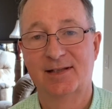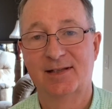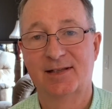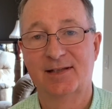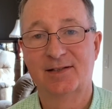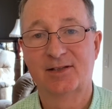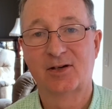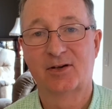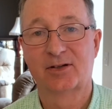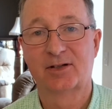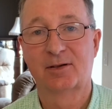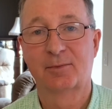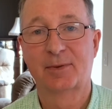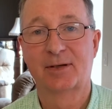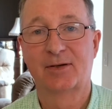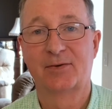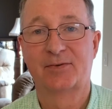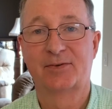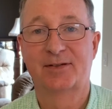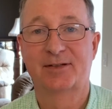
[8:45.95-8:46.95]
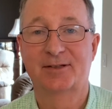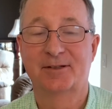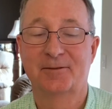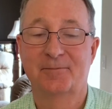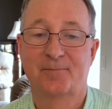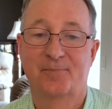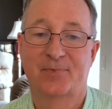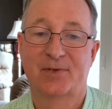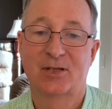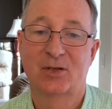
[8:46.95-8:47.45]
They talk about the